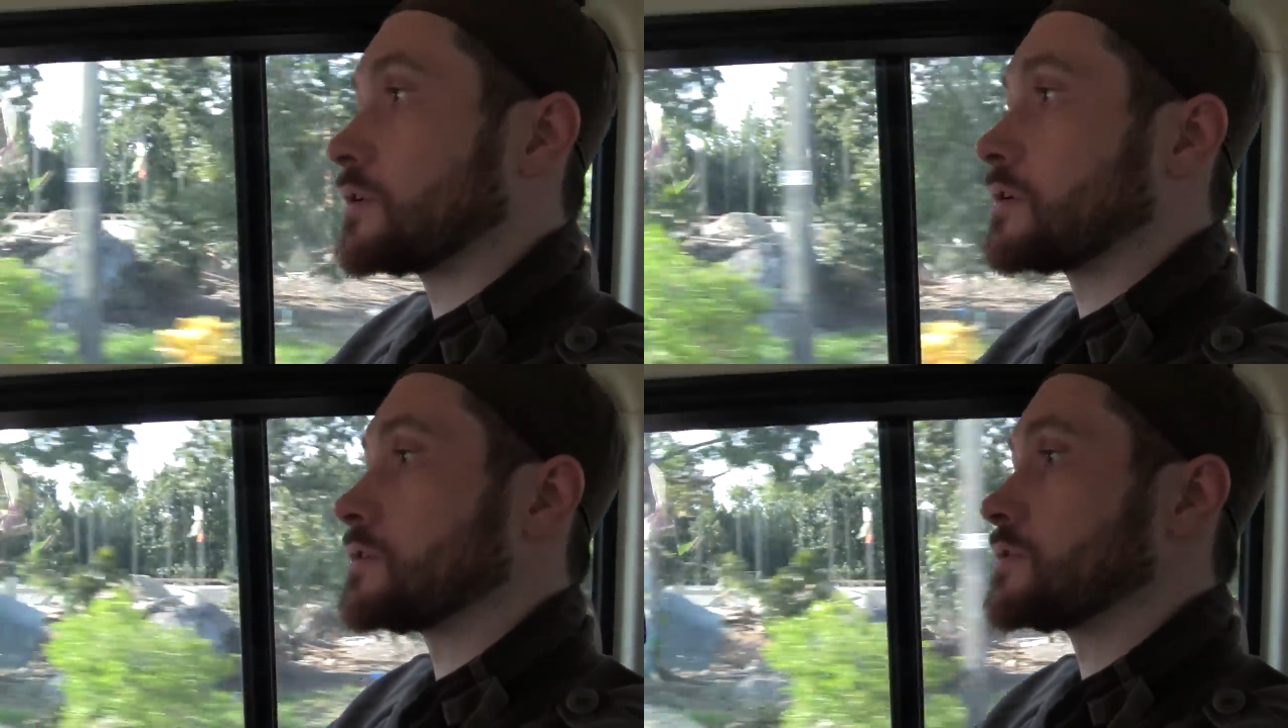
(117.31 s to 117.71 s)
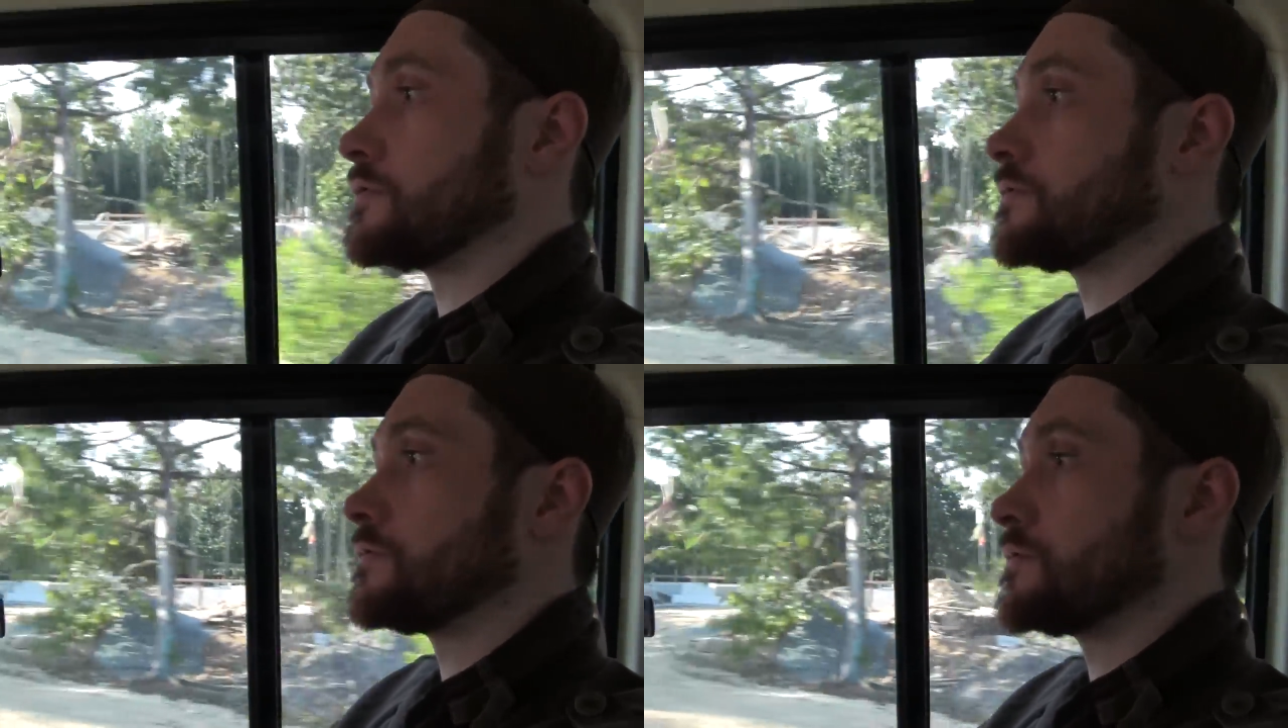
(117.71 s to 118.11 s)
because
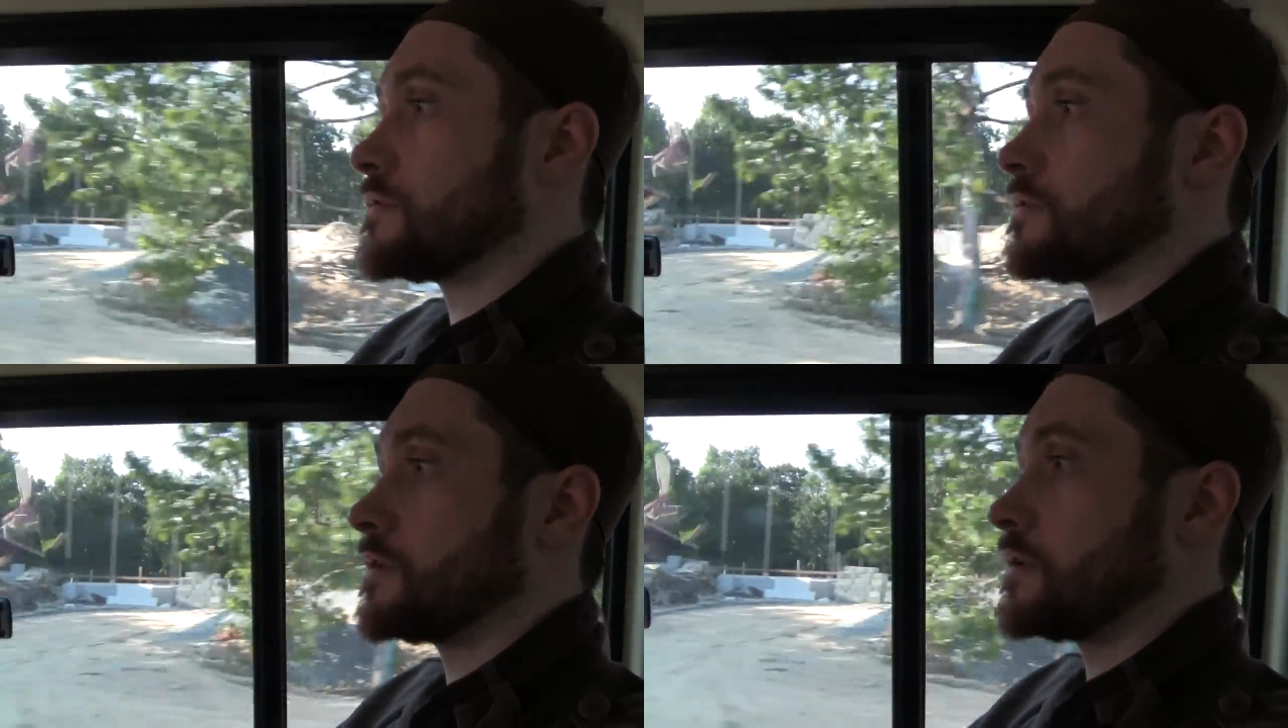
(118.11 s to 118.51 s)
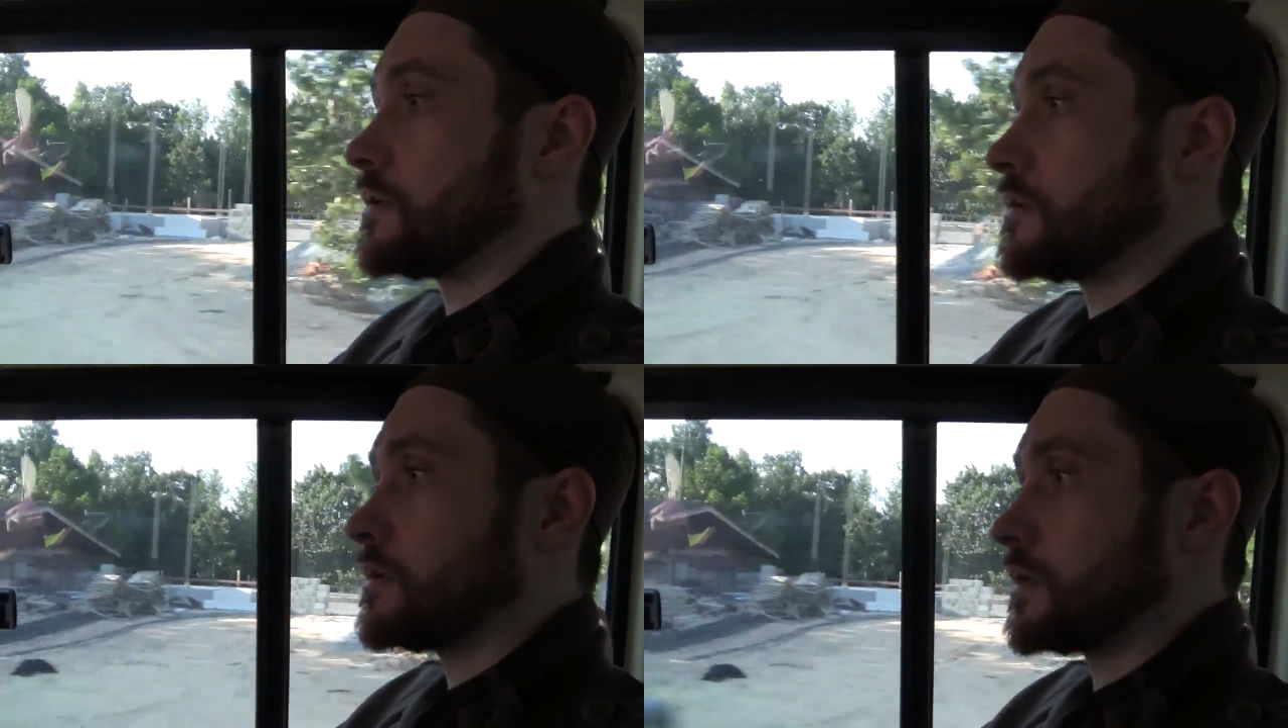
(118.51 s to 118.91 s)
of
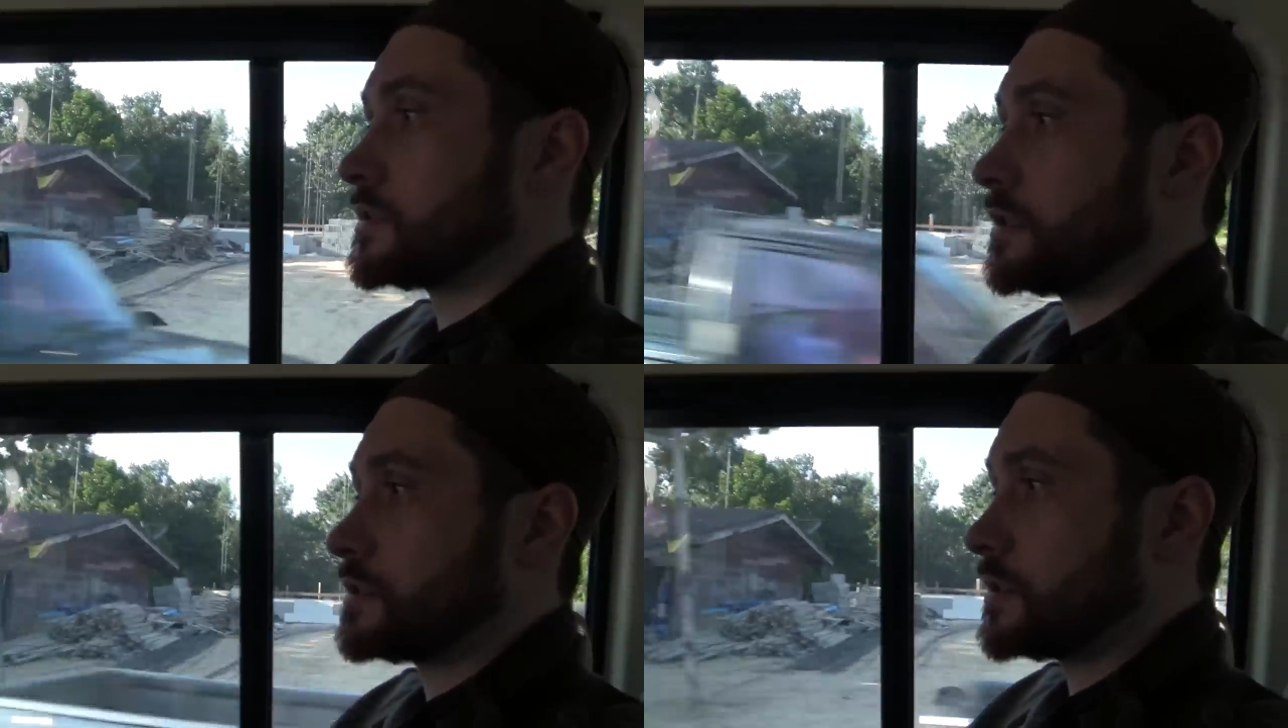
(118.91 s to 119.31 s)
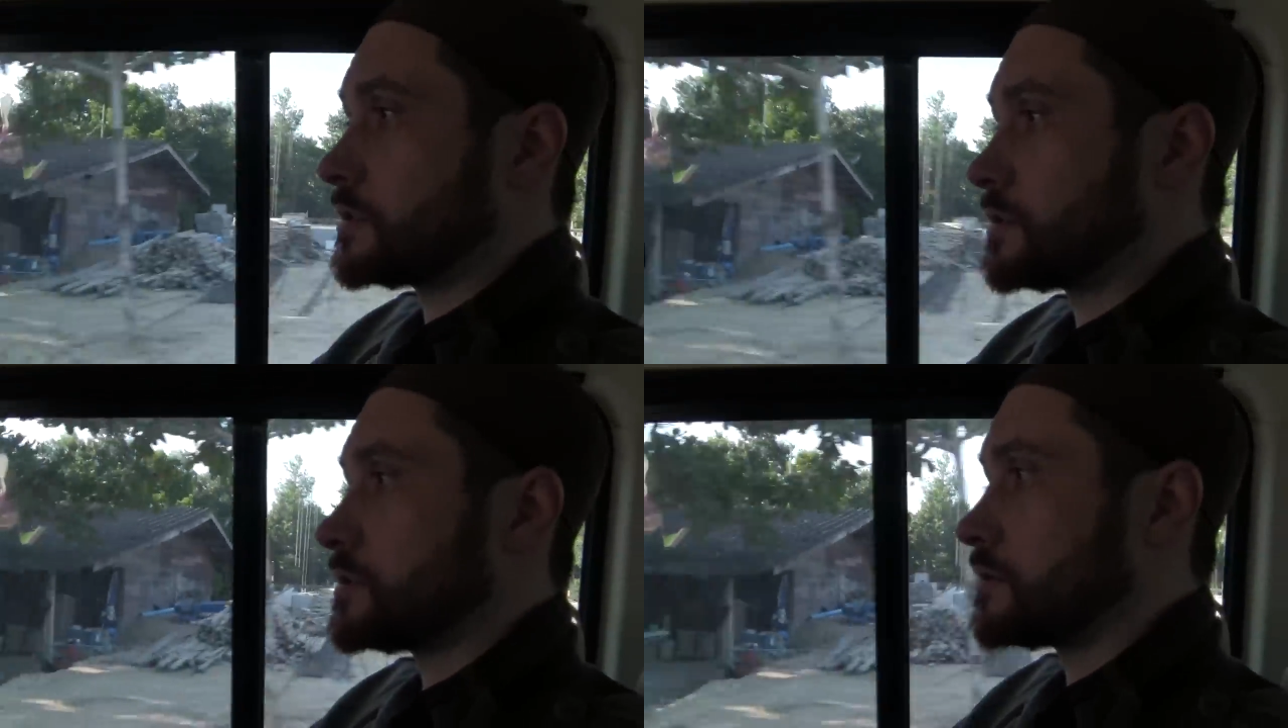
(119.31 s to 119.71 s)
the
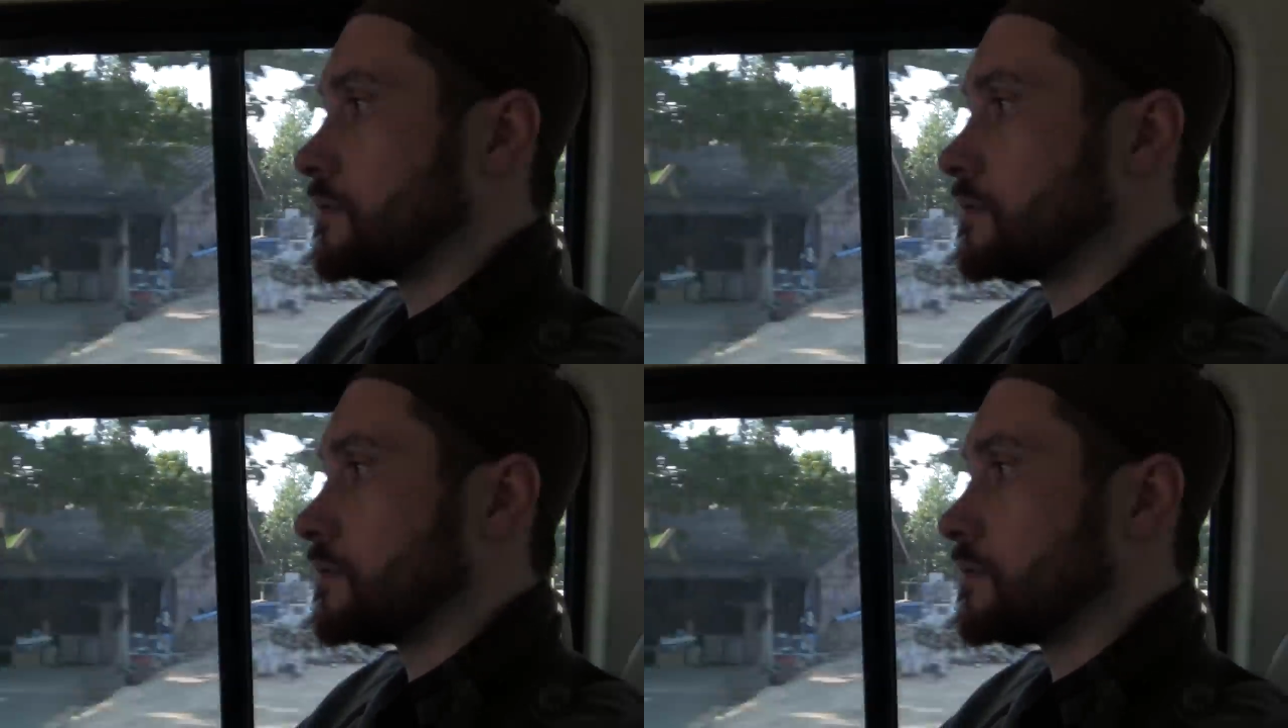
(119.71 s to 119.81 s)
existence